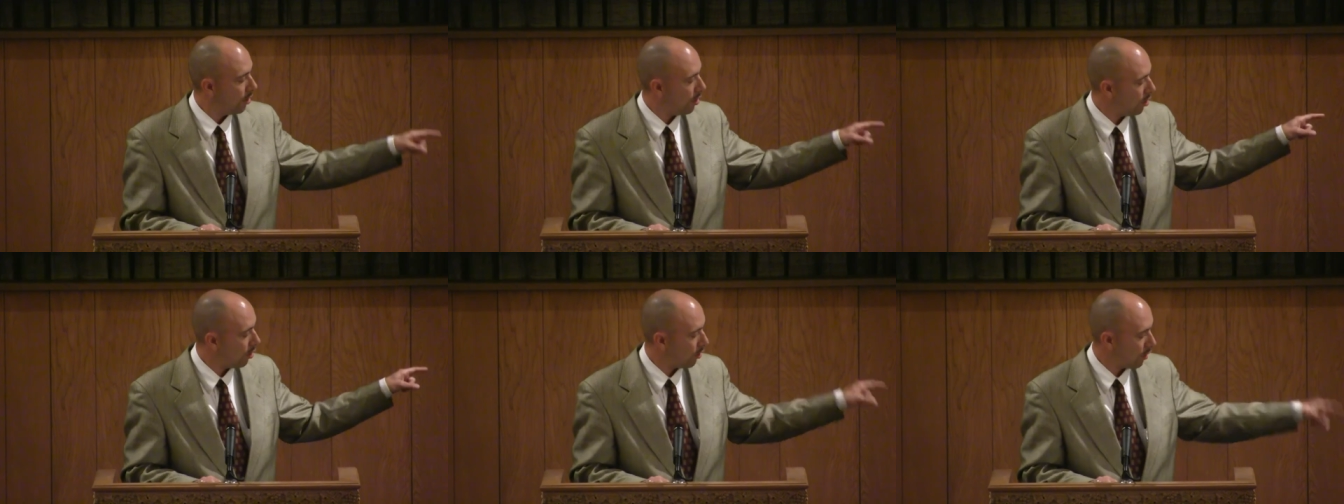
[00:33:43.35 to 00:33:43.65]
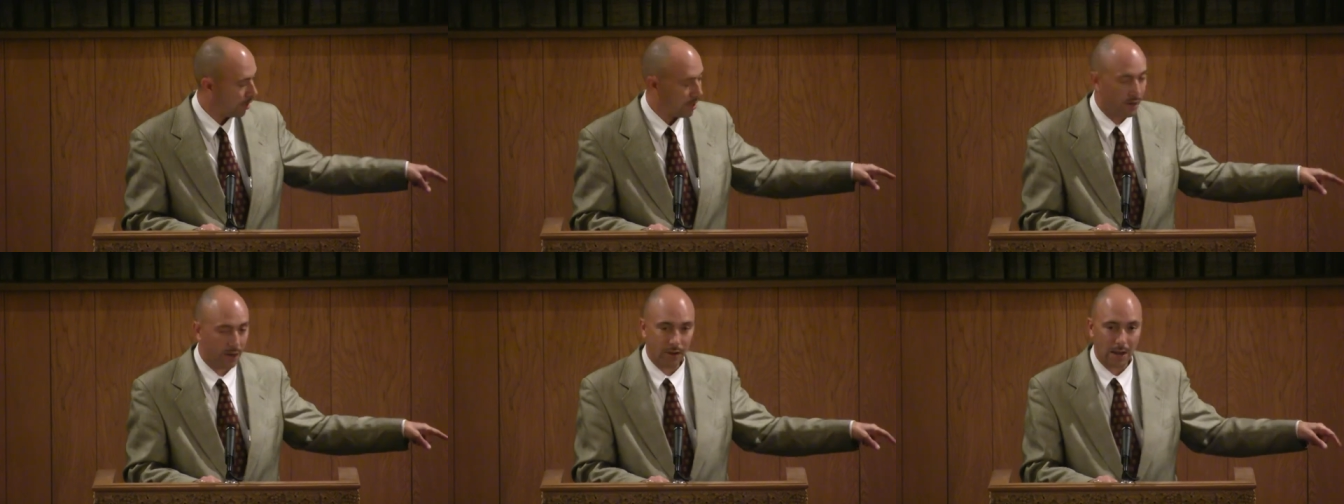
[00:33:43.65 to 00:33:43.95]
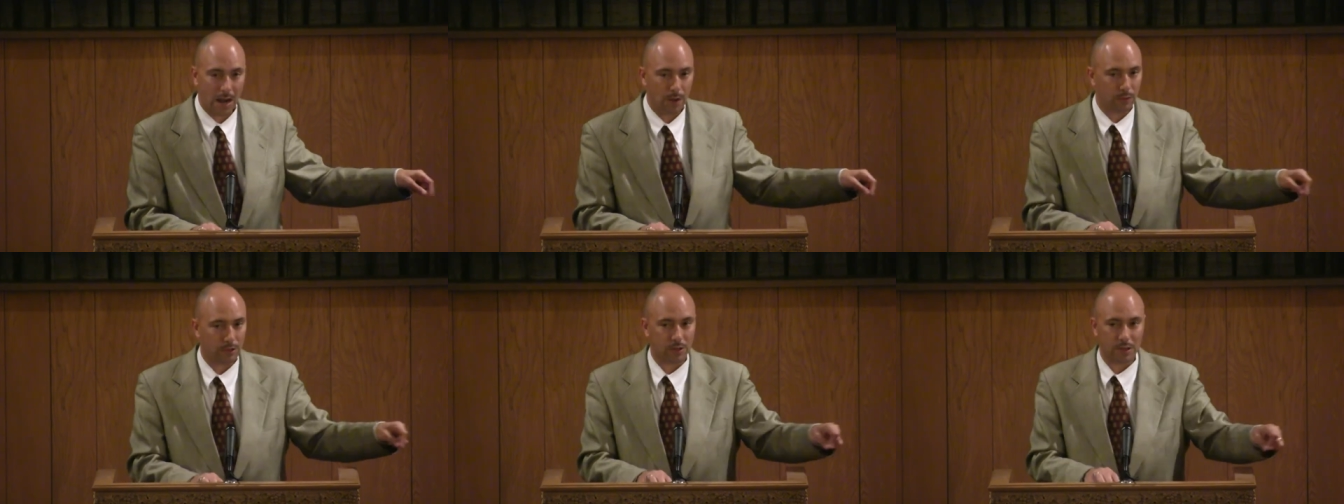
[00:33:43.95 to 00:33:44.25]
or here,
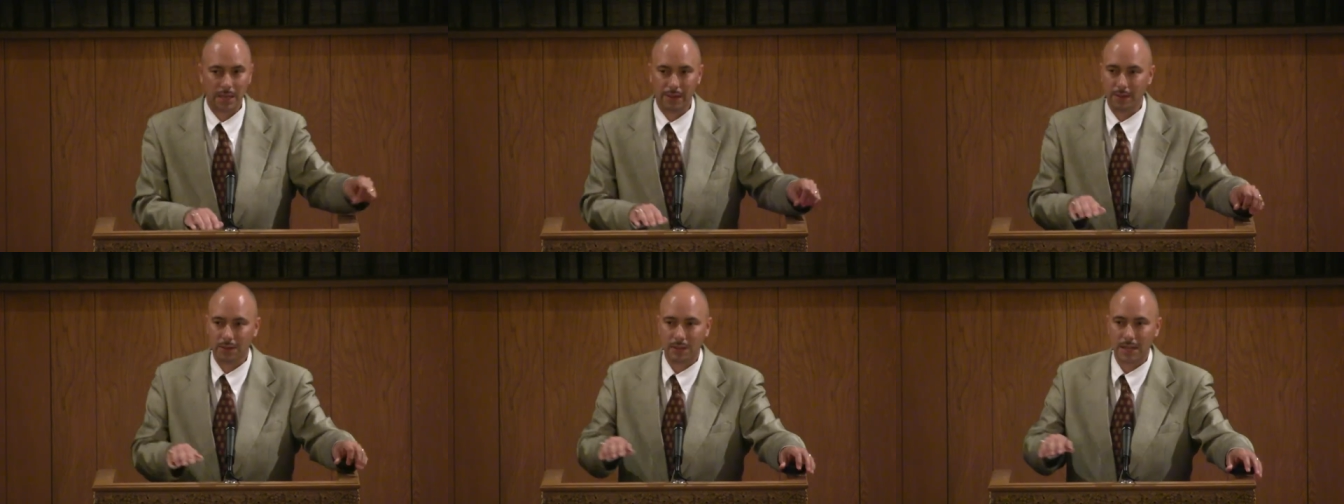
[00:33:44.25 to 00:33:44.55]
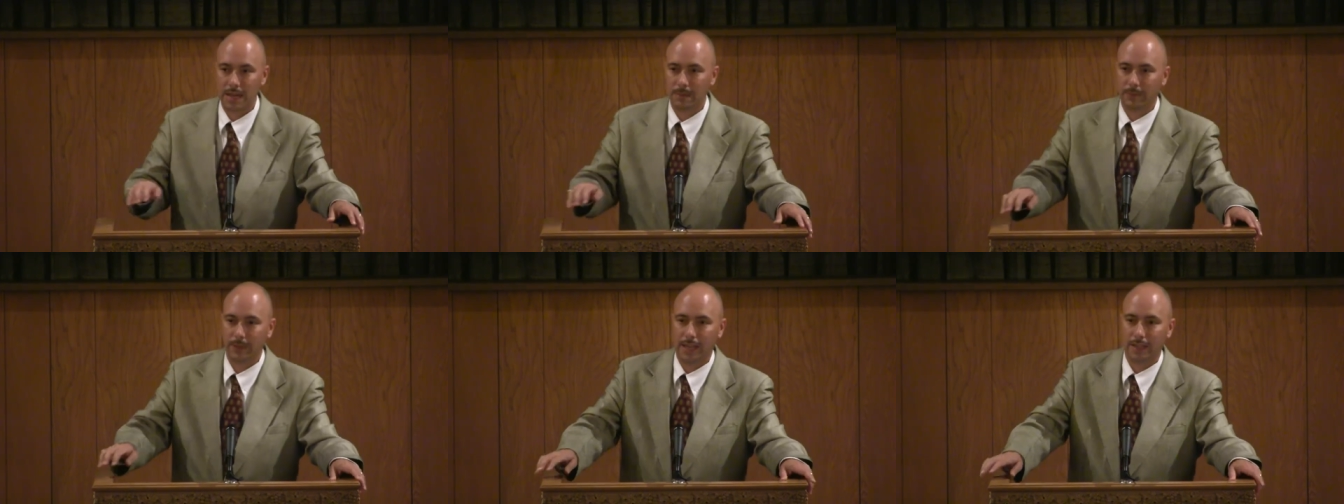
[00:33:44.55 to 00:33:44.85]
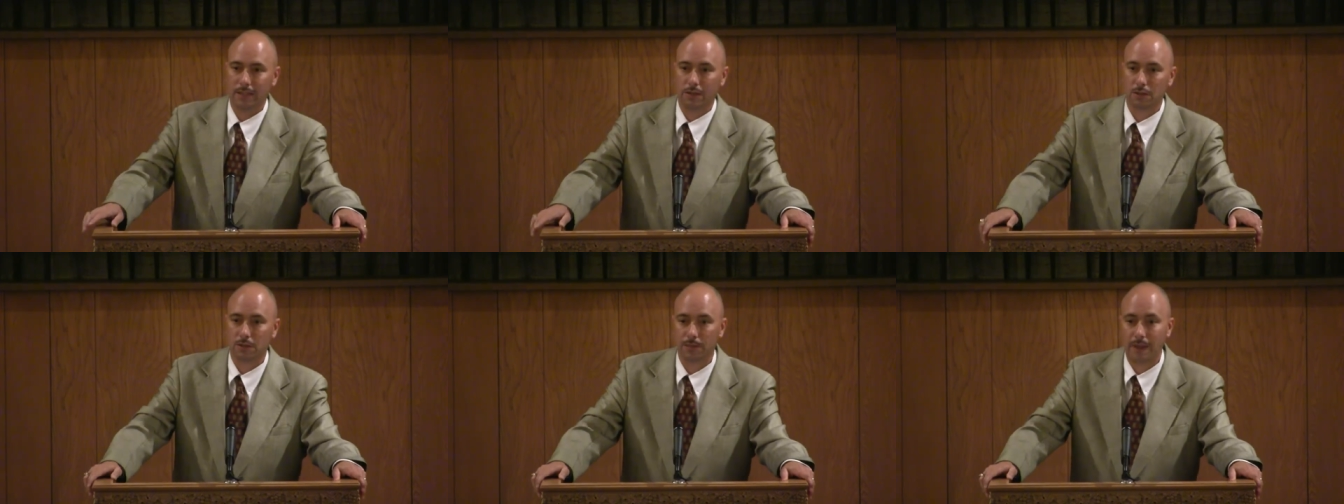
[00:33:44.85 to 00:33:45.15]
I would say the same thing
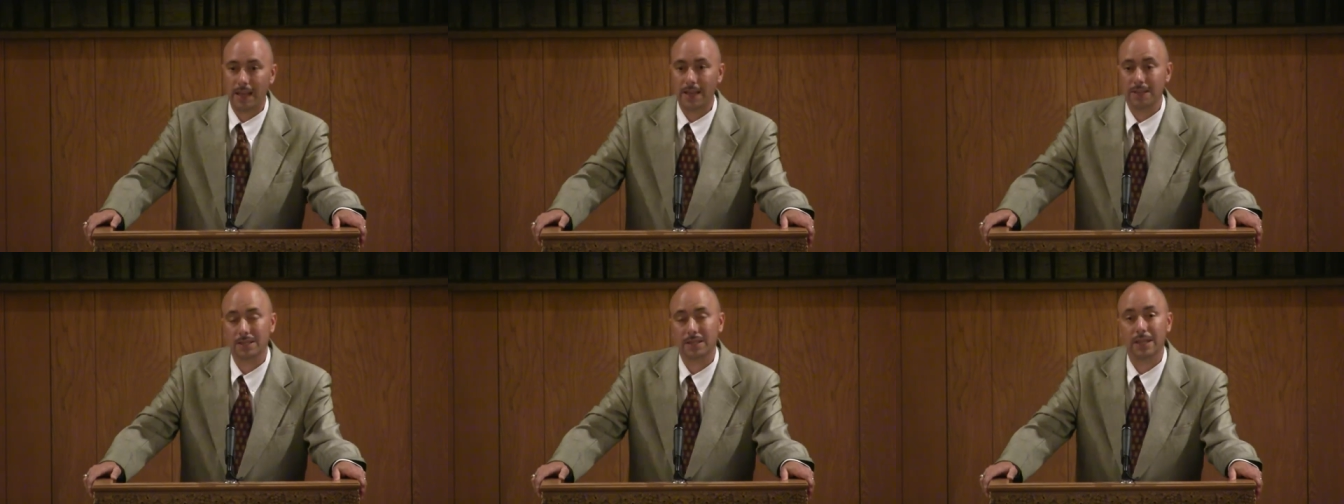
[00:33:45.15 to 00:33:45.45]
to his face.